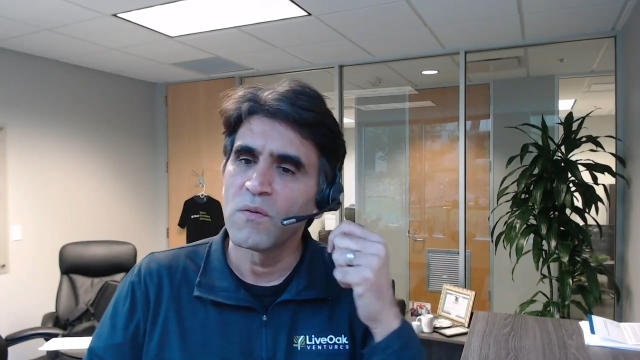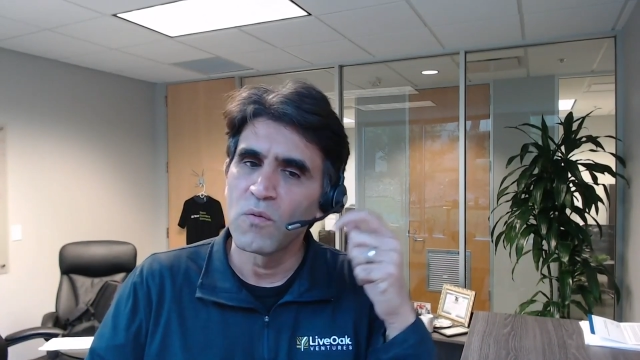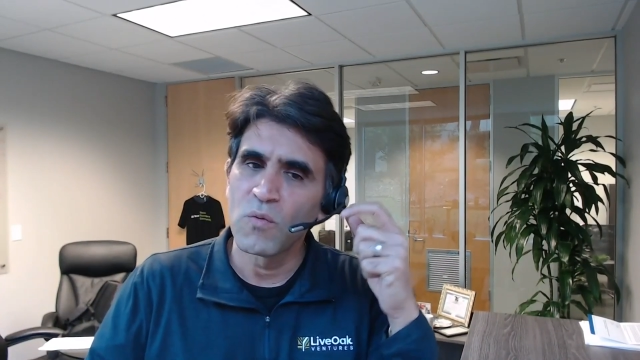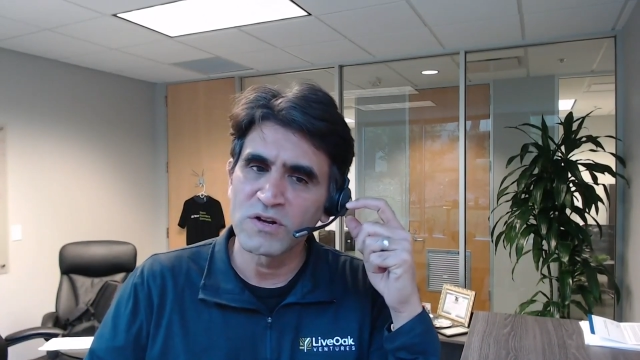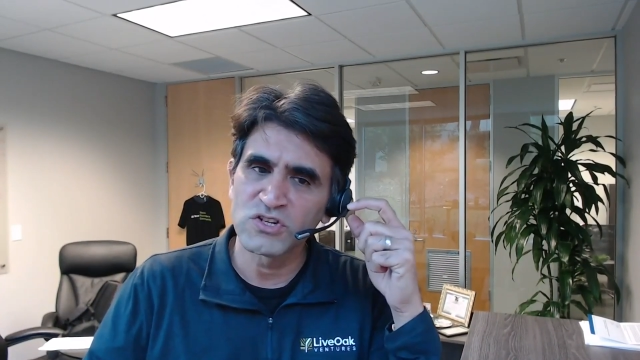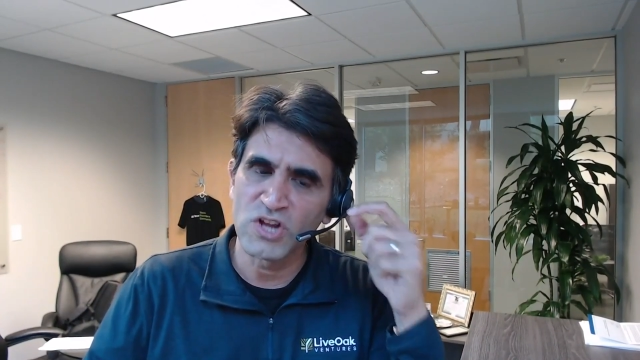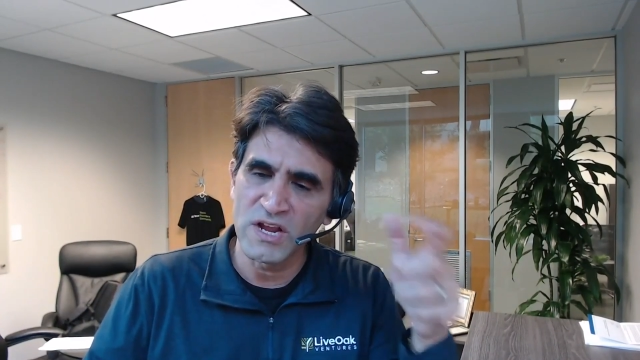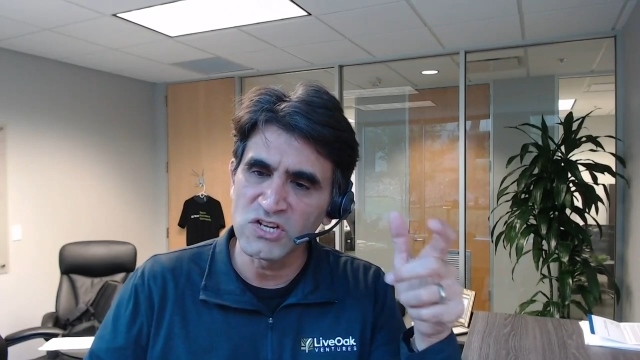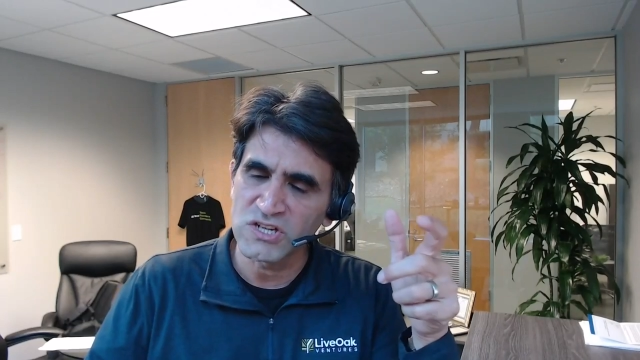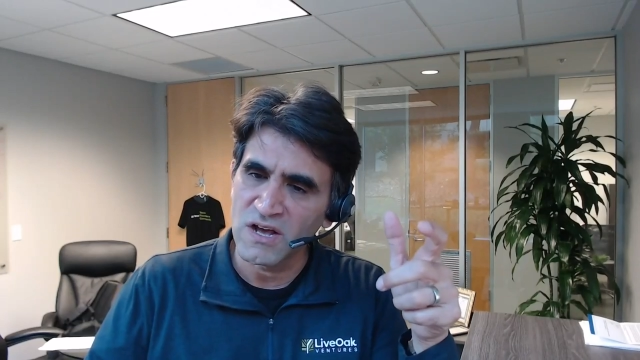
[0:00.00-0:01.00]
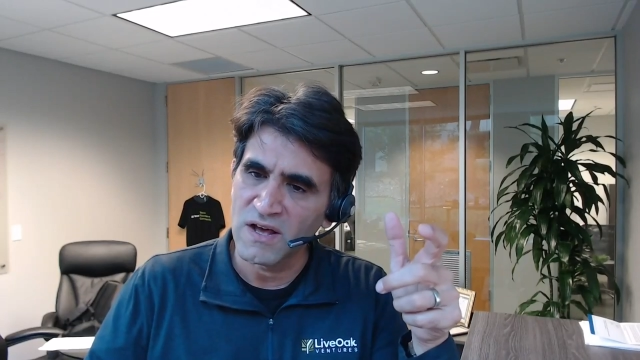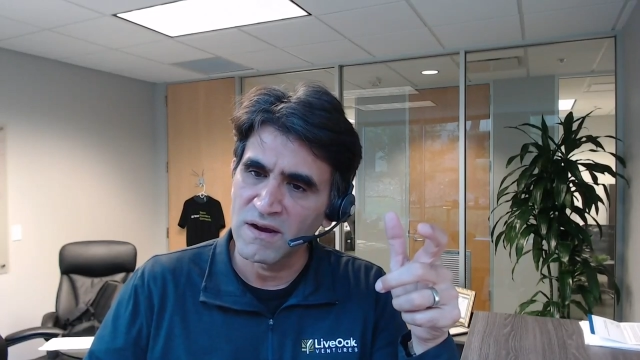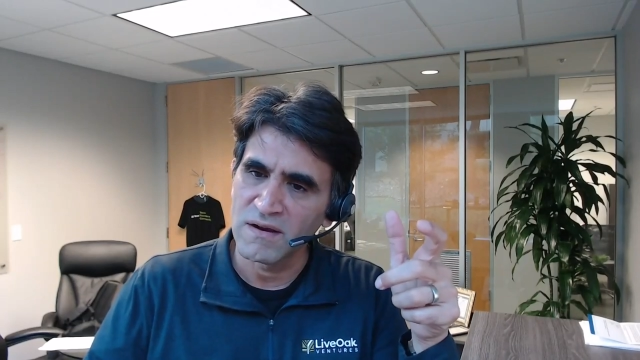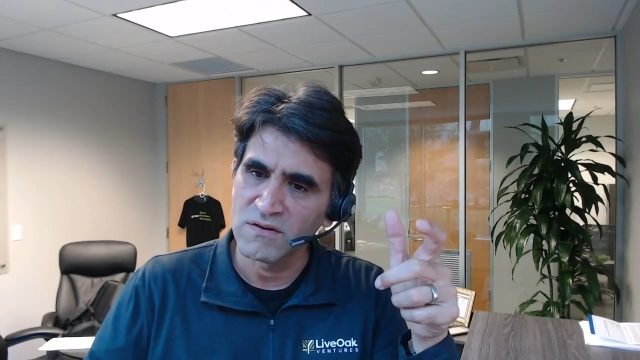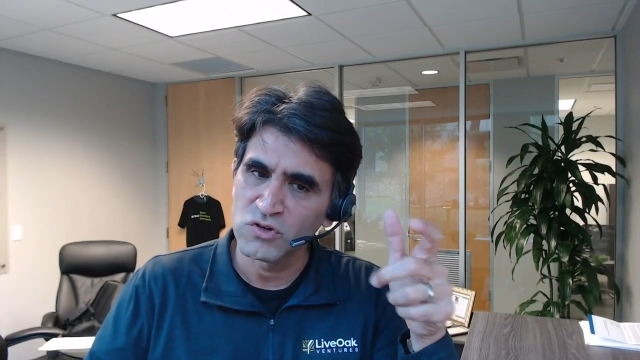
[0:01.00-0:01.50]
What changed
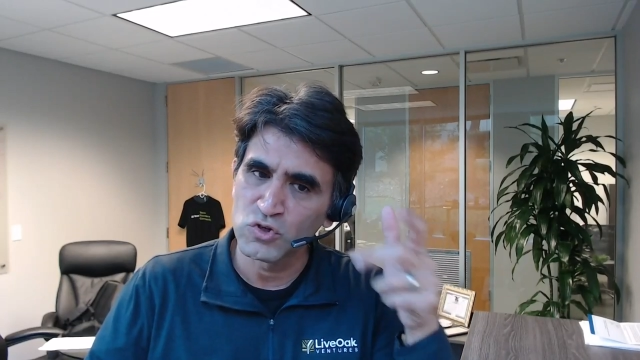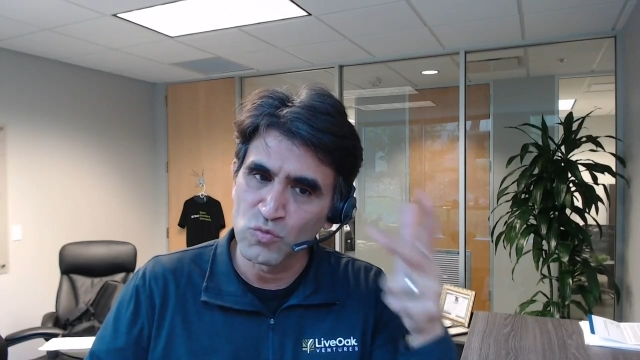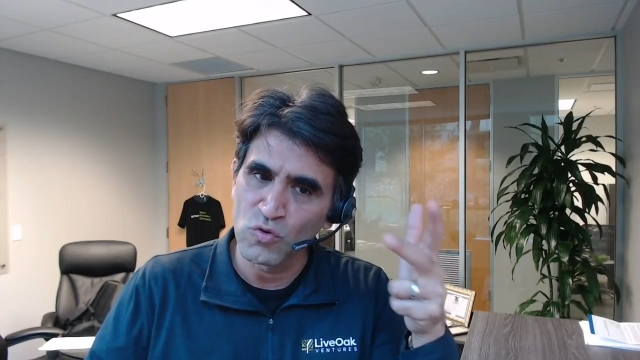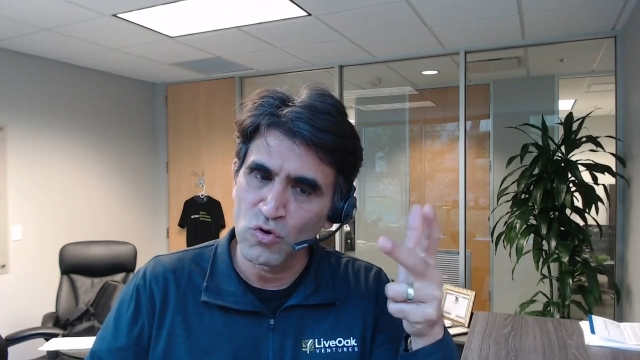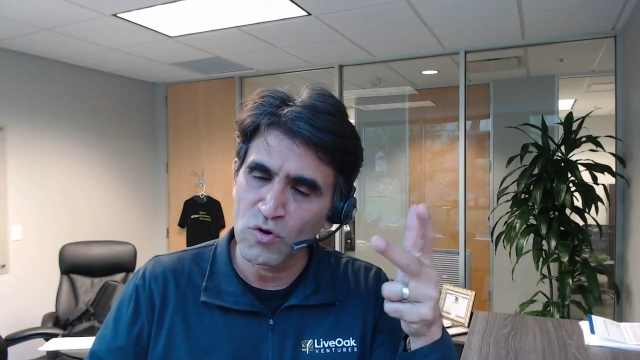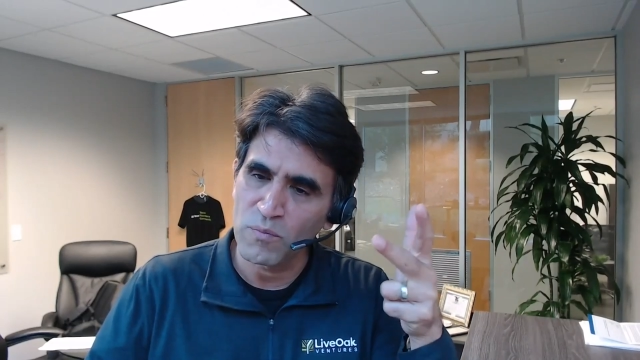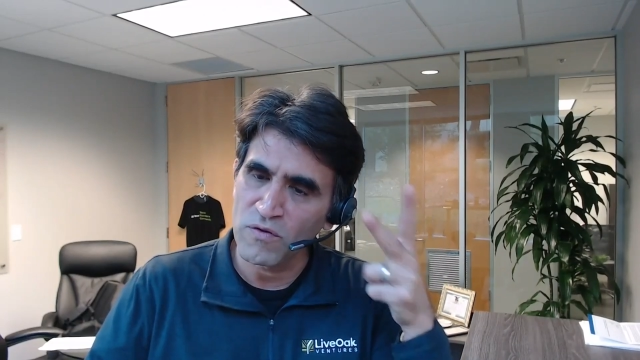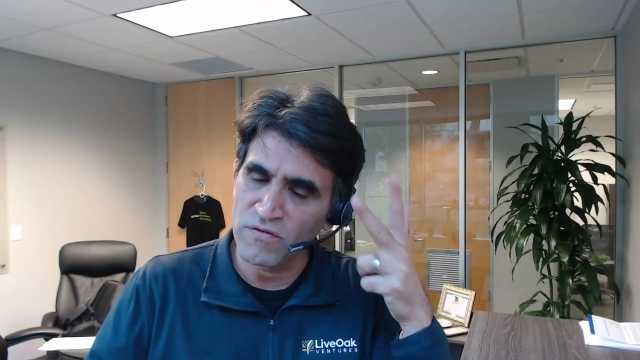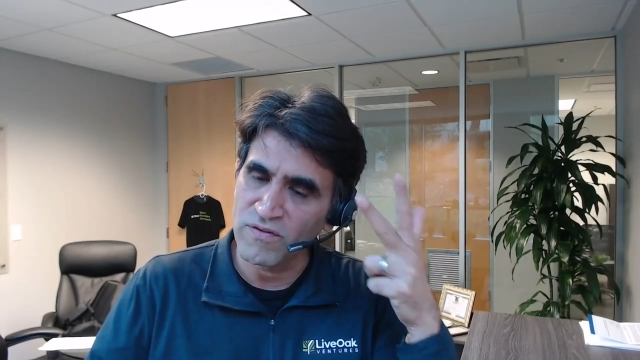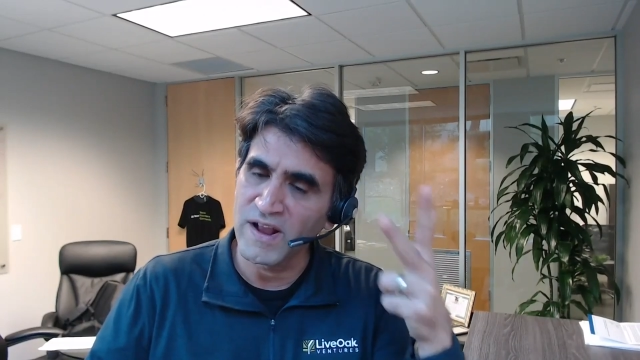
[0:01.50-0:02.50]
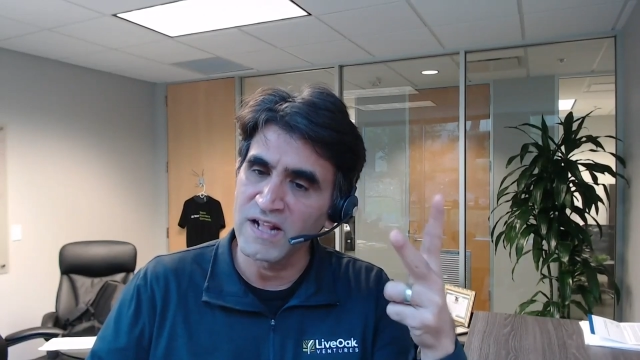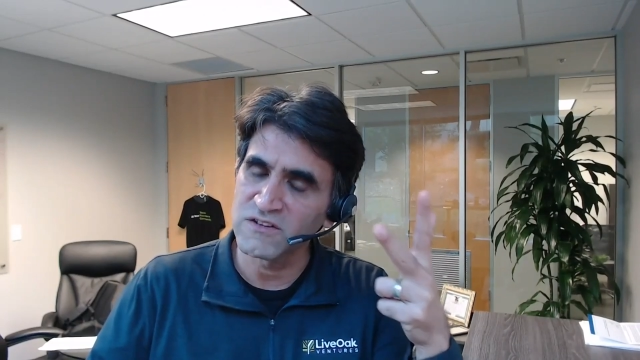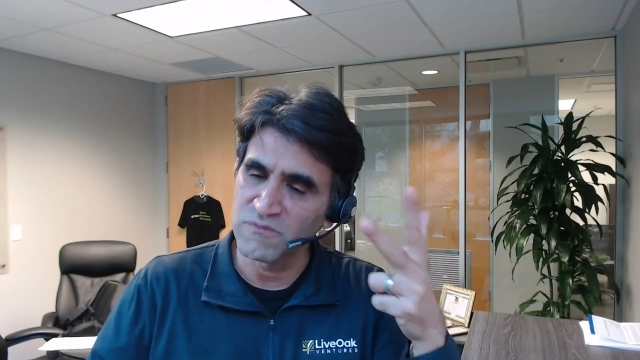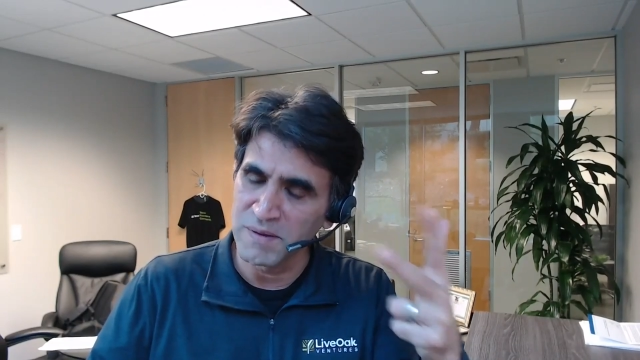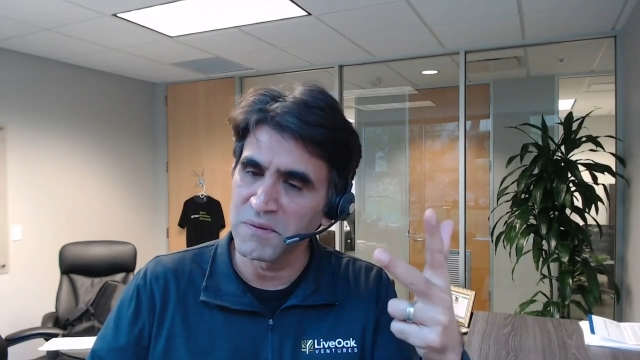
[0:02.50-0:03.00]
are two more profiles
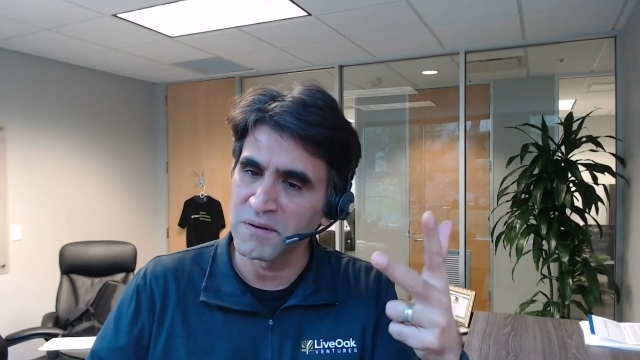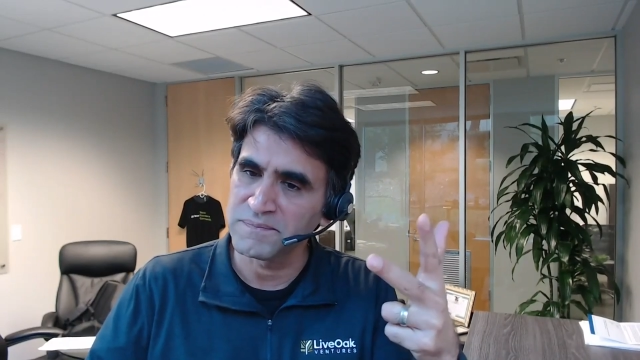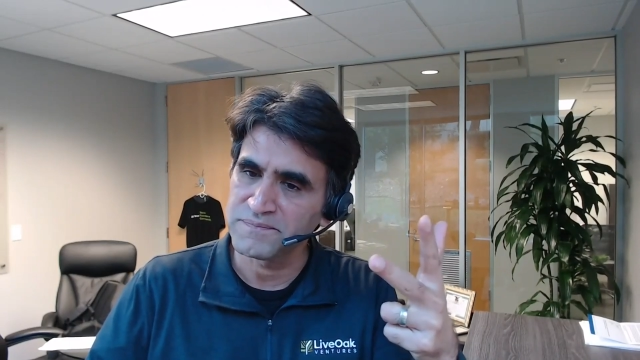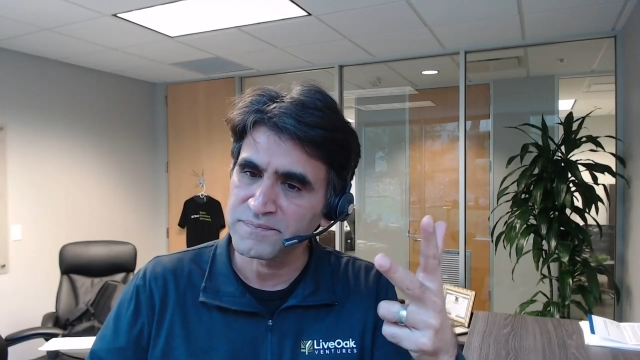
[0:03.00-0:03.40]
of people.